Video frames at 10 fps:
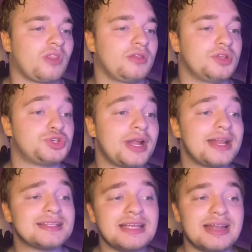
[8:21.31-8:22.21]
The training
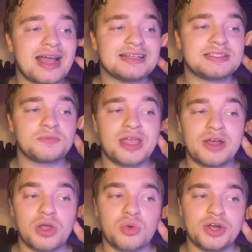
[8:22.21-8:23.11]
scene has some
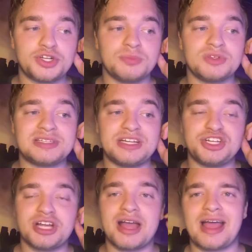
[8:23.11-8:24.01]
questionable CGI.